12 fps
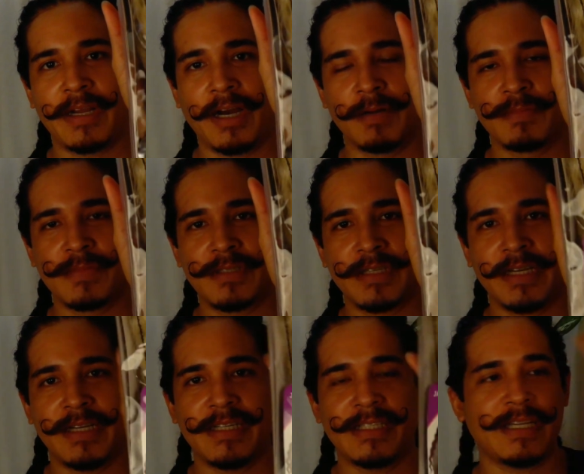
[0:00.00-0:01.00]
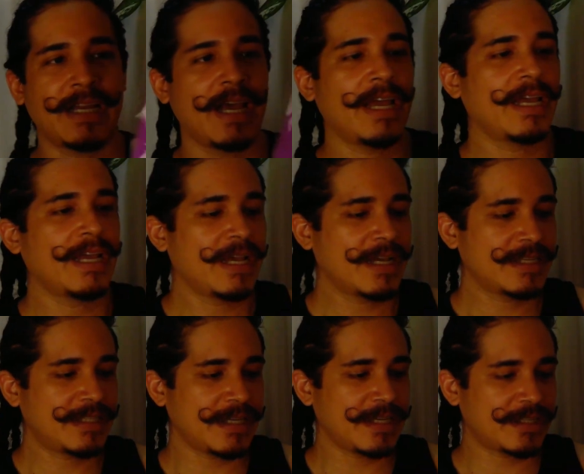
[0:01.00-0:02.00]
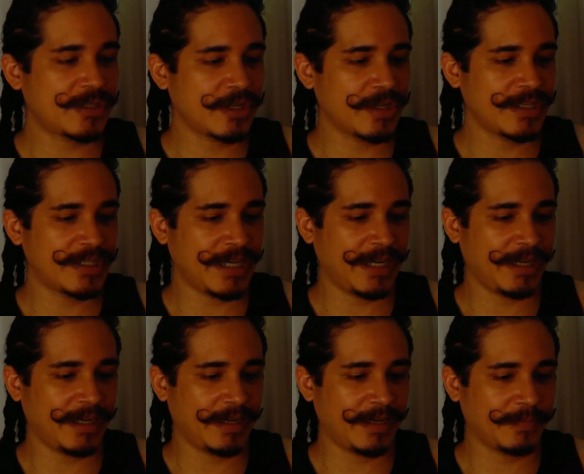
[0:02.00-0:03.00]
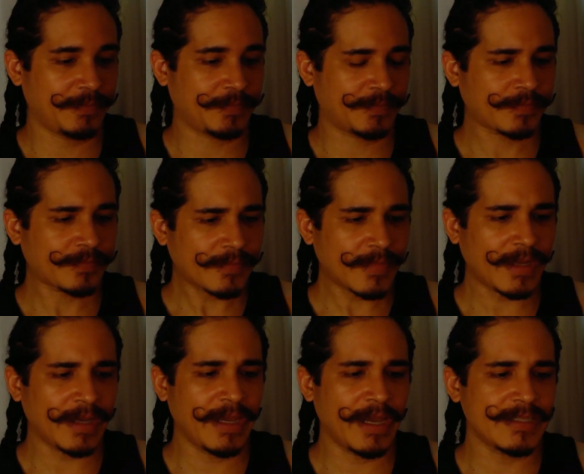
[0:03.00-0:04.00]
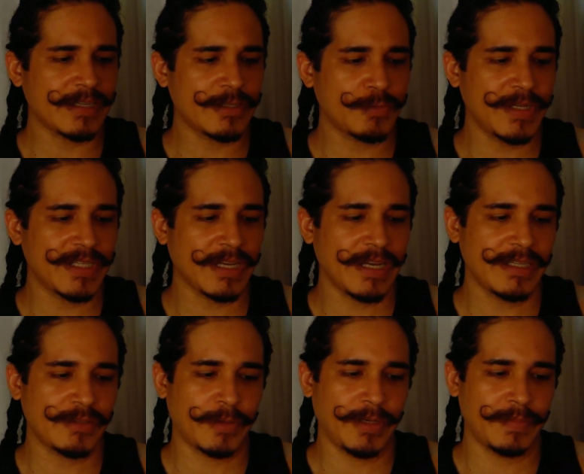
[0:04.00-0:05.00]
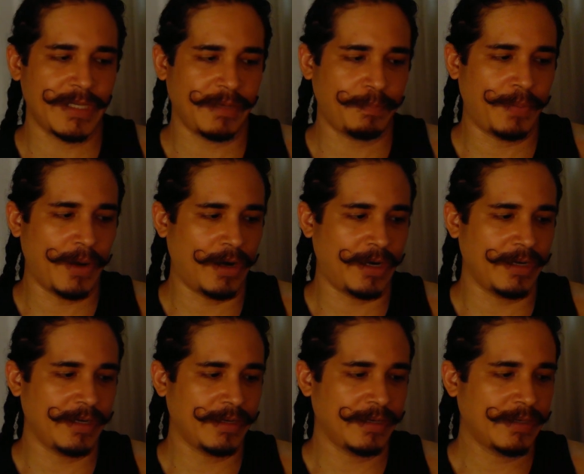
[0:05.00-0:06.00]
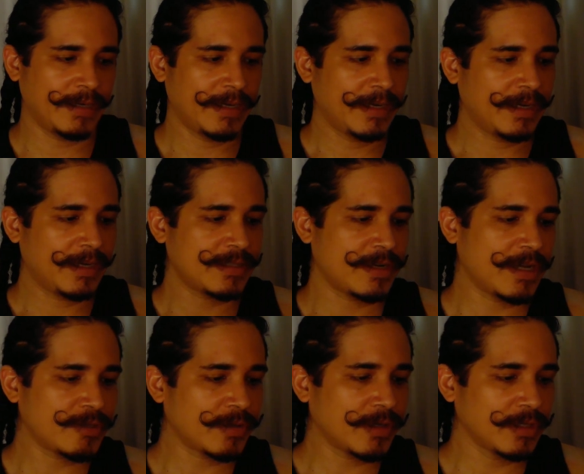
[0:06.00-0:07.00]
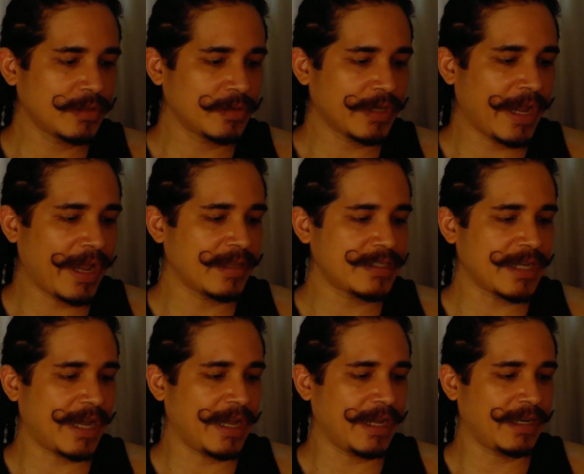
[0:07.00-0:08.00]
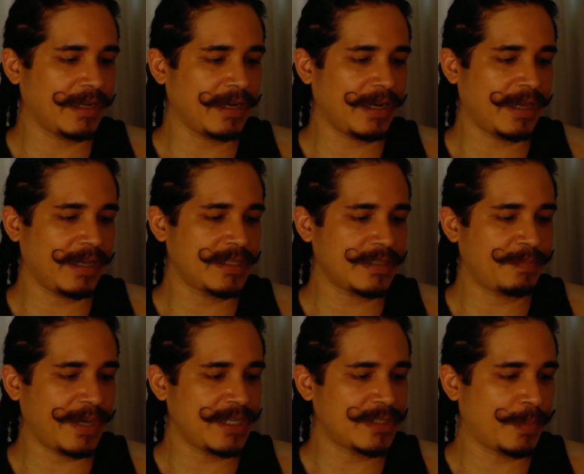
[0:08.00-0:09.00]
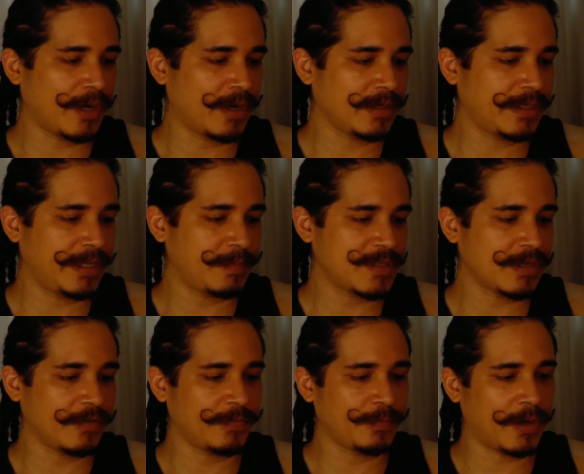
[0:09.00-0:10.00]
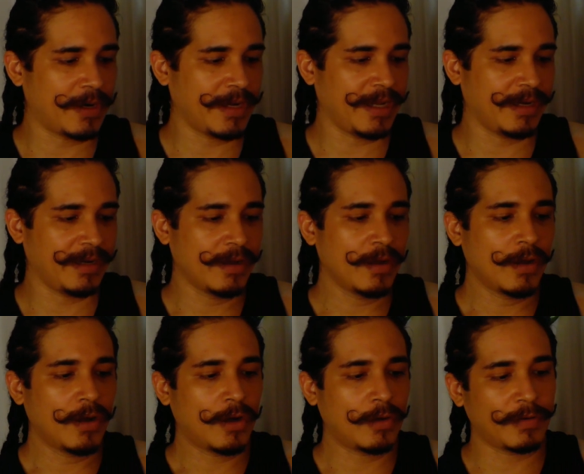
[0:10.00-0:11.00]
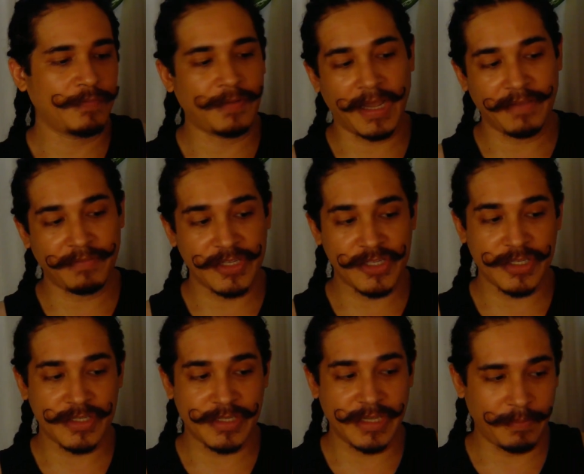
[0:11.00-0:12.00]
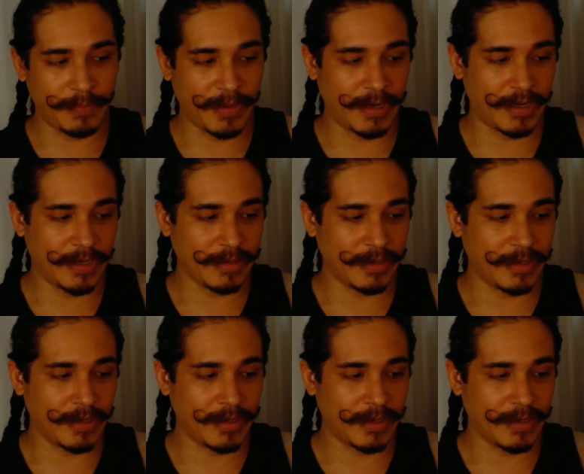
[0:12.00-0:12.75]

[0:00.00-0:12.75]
it comes I'm using a 613 it has a Swiss leg string deep part as a natural look, hand lace base part, deep soft parting over 5 inches deep part,